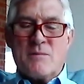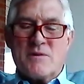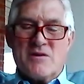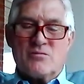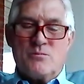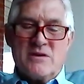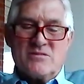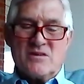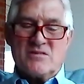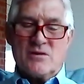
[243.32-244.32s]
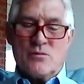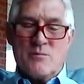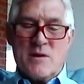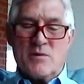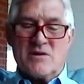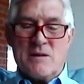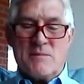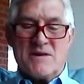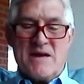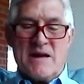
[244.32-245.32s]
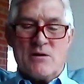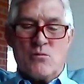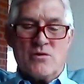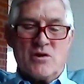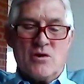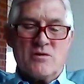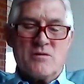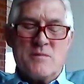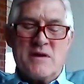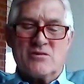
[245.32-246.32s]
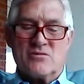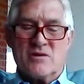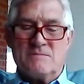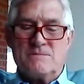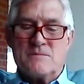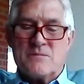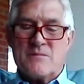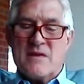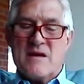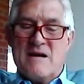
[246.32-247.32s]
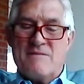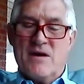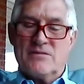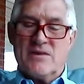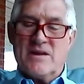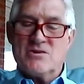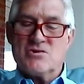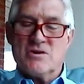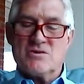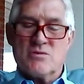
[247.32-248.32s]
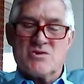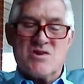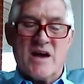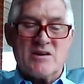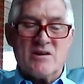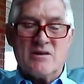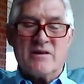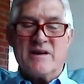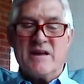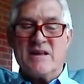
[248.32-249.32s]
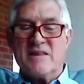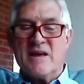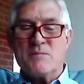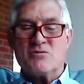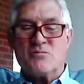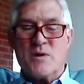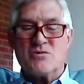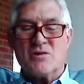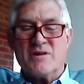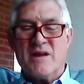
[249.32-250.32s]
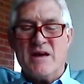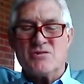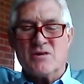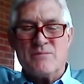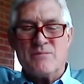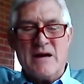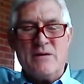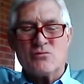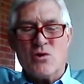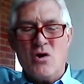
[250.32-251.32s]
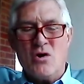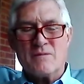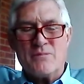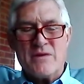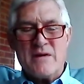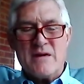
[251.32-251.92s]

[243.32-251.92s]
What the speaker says: to come into this business and remember telling my dad I wanted to go into the ministry. I felt that insurance was secular and anything but spiritual in nature. I was wrong